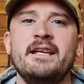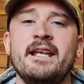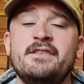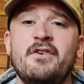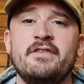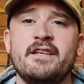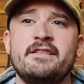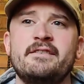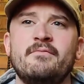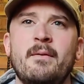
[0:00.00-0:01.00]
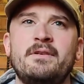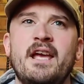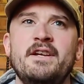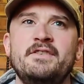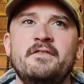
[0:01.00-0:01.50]
It's got this
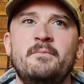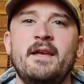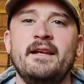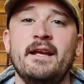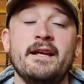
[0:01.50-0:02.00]
reputation of being